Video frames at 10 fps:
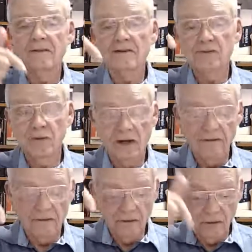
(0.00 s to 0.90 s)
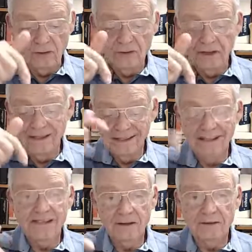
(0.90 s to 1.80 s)
verse 12 of Luke, he
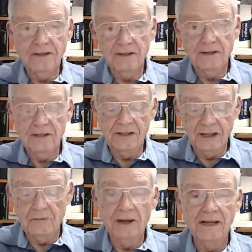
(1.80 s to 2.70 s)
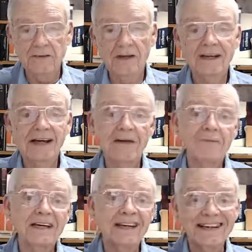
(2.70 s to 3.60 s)
says it was a deserted place. Well, it
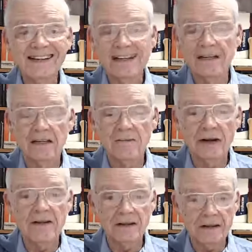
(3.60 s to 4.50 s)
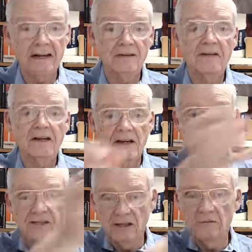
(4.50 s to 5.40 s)
can't be in the middle of the town and in
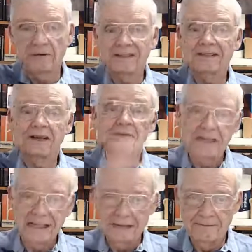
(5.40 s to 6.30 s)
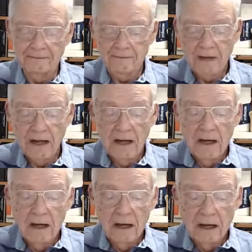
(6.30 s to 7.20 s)
a deserted place at the same time.
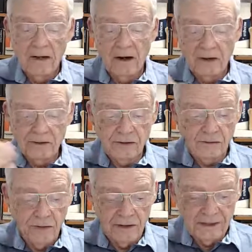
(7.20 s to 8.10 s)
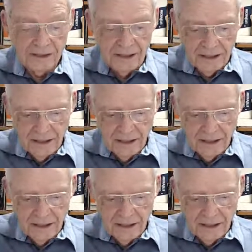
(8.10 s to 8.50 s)
And it also, of course,